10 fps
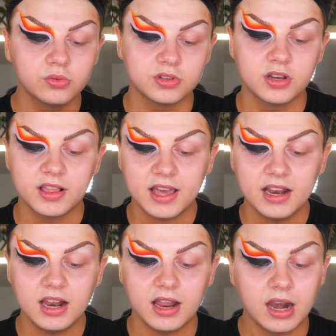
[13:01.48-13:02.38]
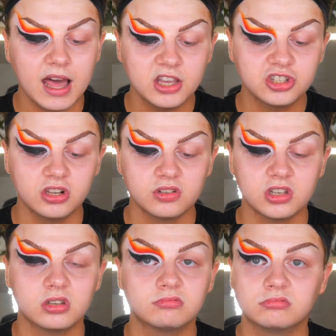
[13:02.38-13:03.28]
so it's kind of like lash glue. So
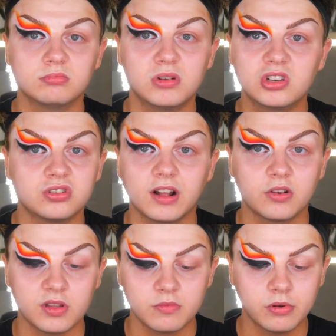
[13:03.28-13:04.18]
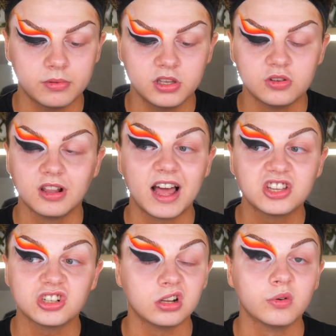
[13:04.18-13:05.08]
most drag queens probably use
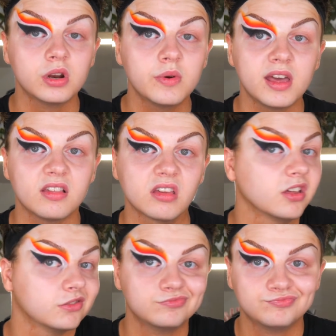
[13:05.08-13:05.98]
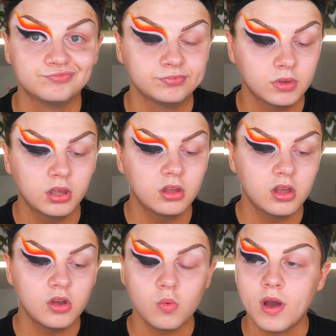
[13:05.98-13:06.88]
lash glue anyway, so
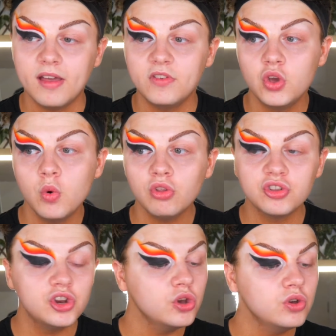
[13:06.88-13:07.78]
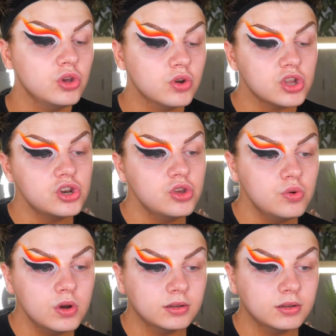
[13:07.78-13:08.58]
whatever you want to do, you can do.